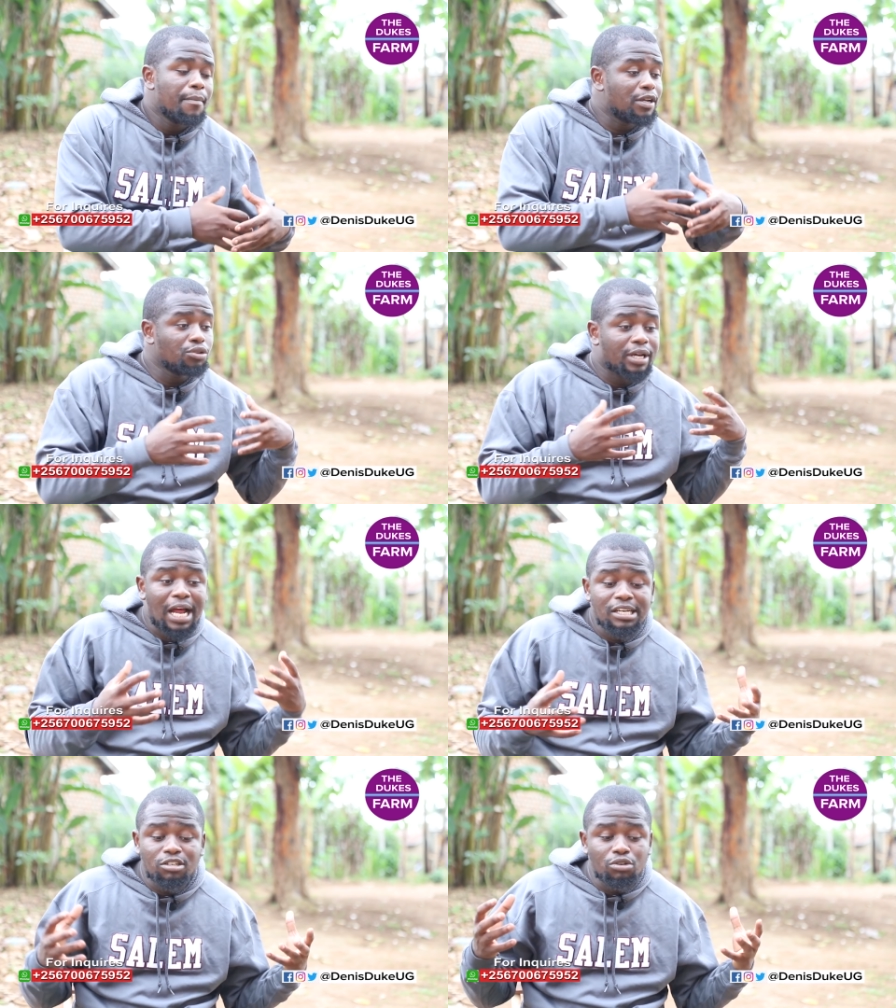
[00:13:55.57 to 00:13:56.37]
But you
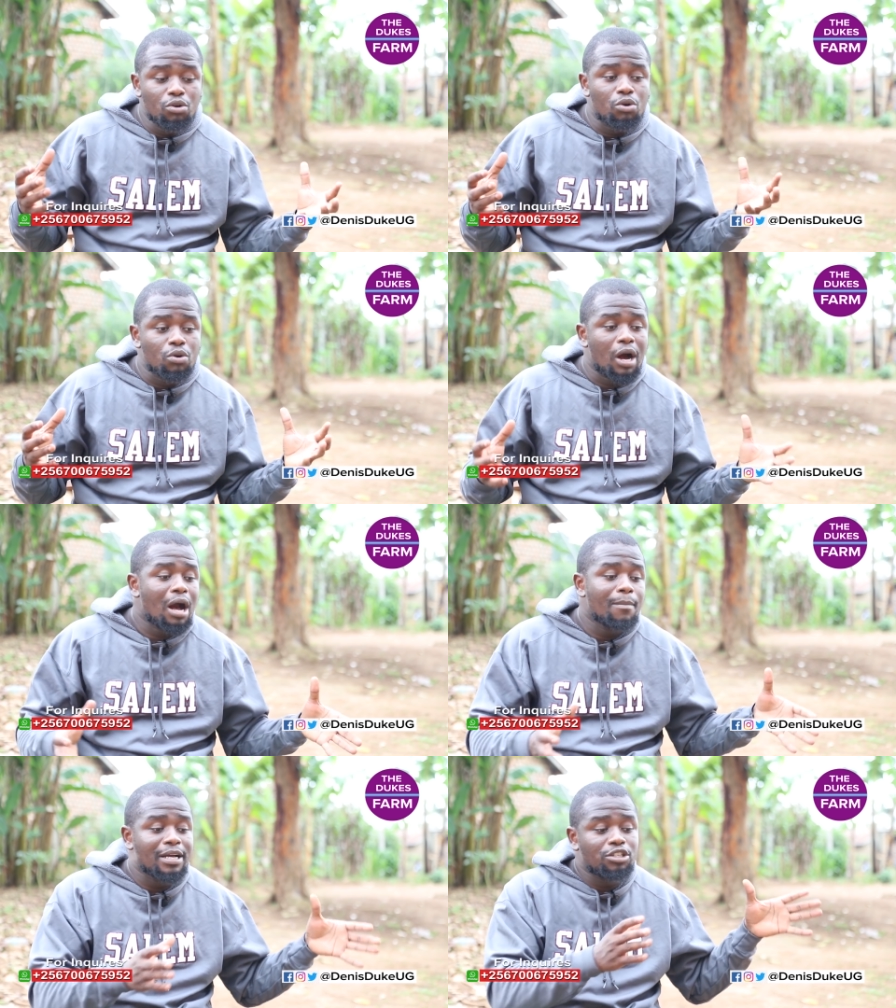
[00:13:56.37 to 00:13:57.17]
can't know
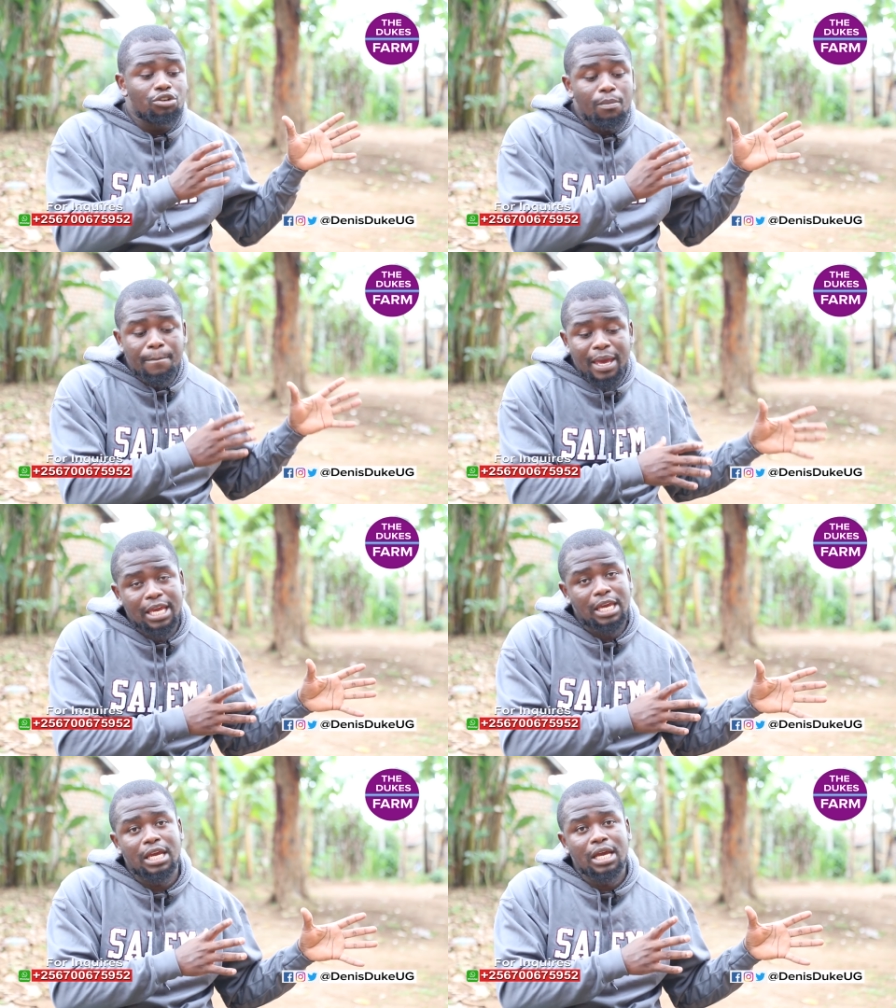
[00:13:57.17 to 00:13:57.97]
how much you're
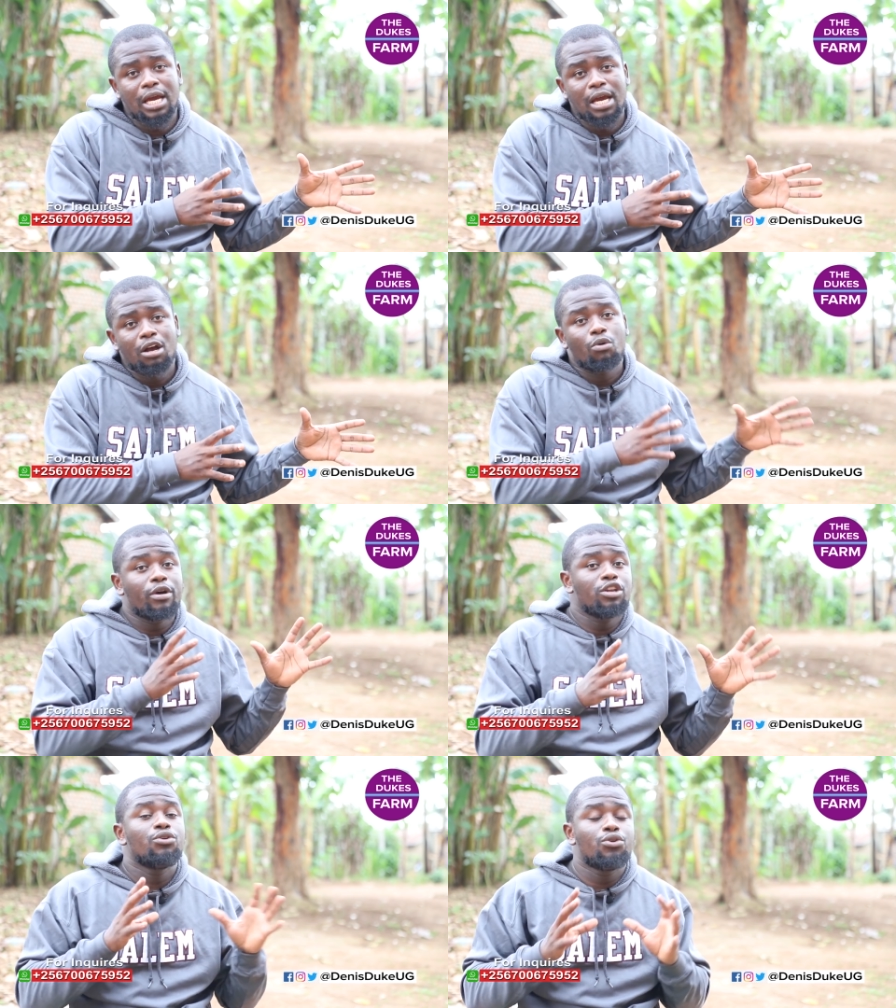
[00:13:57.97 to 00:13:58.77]
making
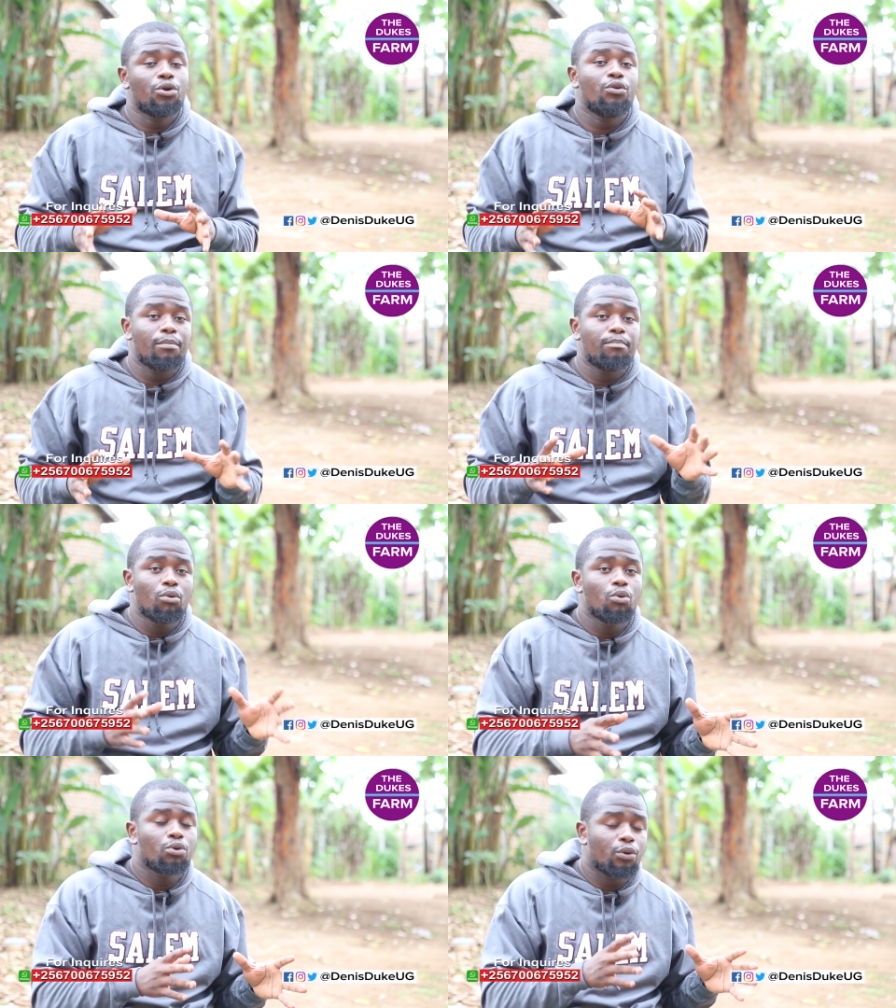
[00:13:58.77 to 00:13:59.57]
when you don't know a
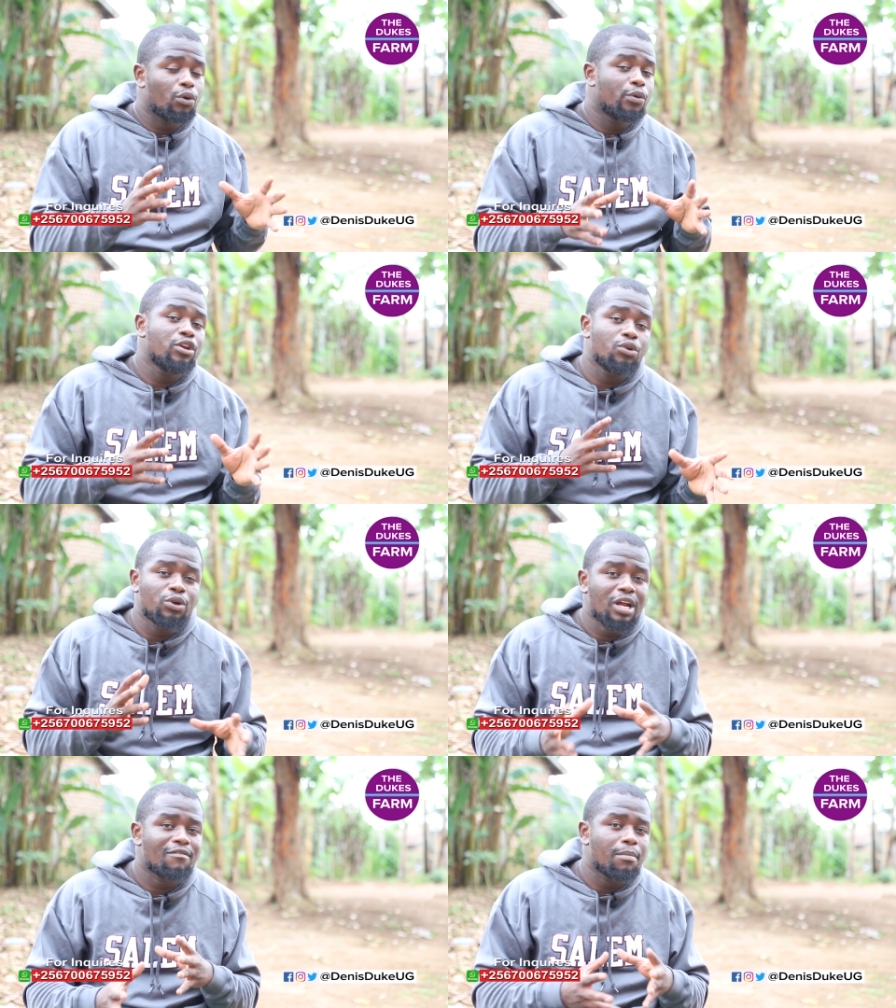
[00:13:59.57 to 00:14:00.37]
book, or when you
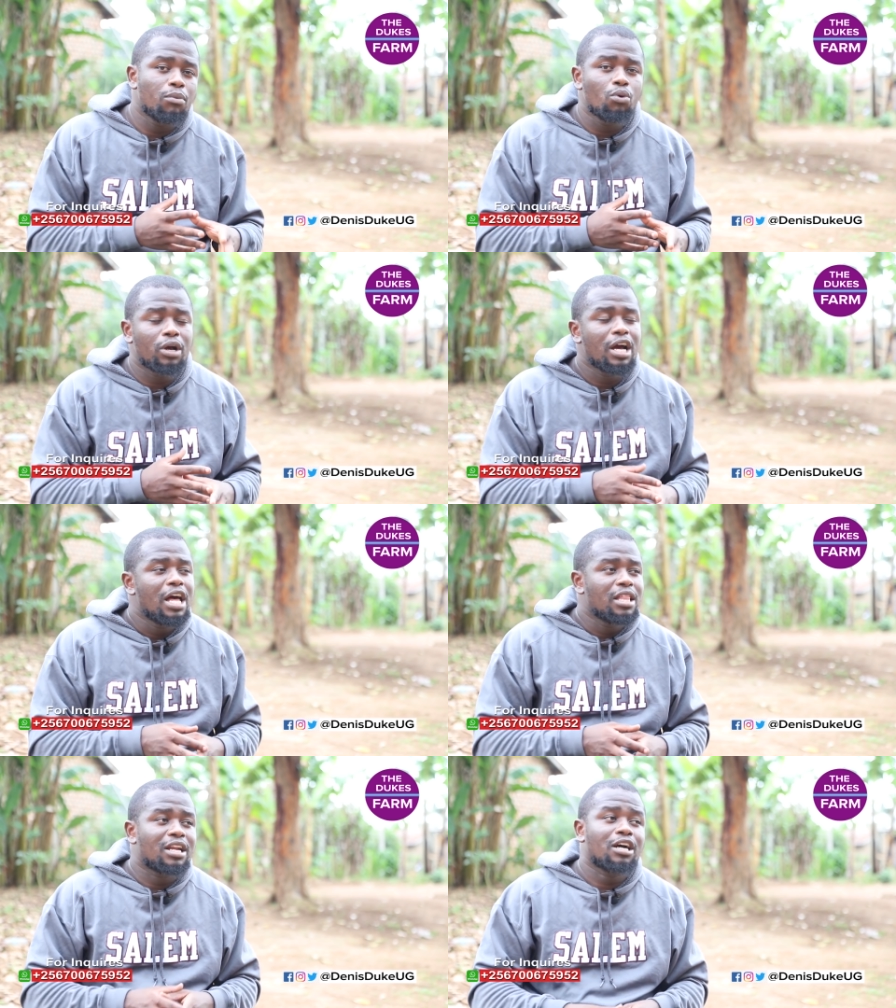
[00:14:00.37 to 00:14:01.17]
don't have a book
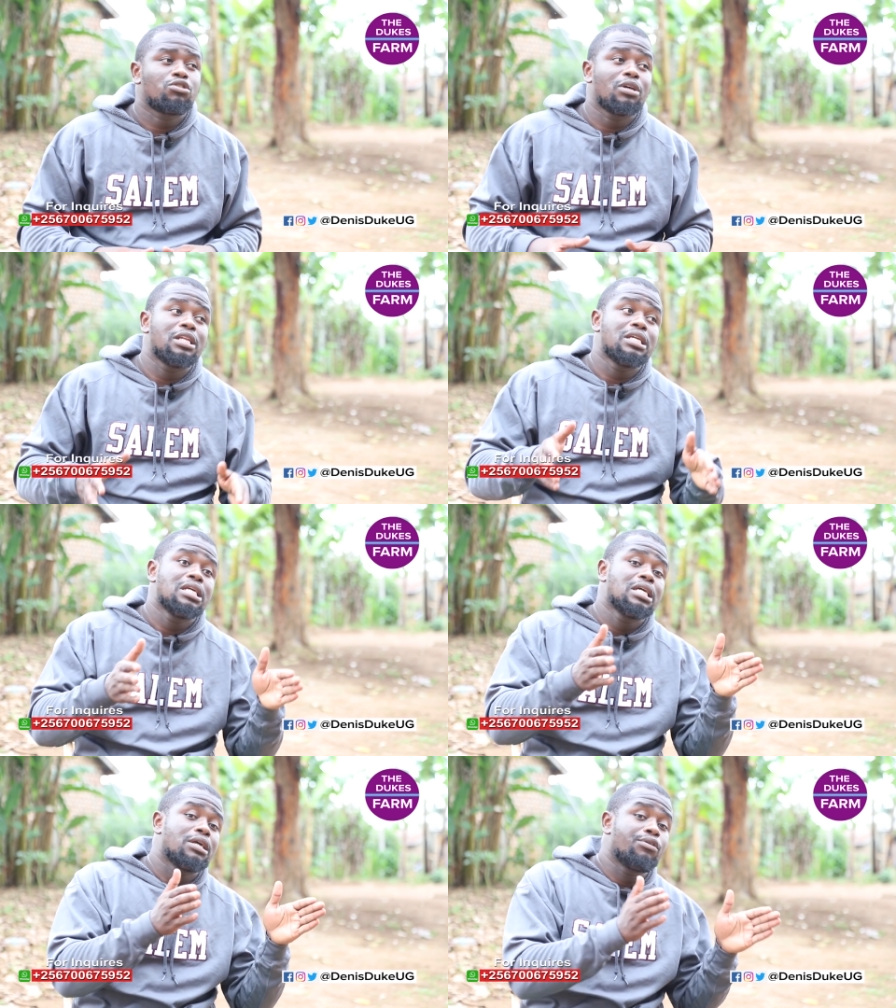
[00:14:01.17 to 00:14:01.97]
that actually
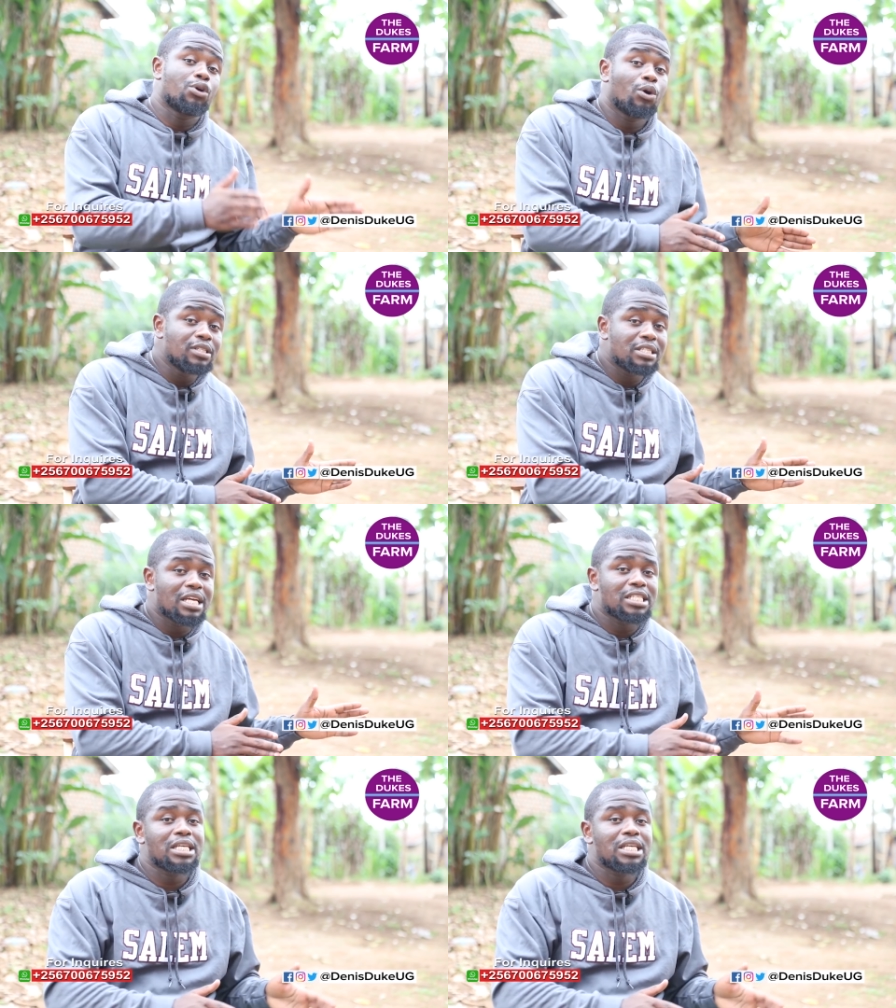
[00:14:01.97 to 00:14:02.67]
records the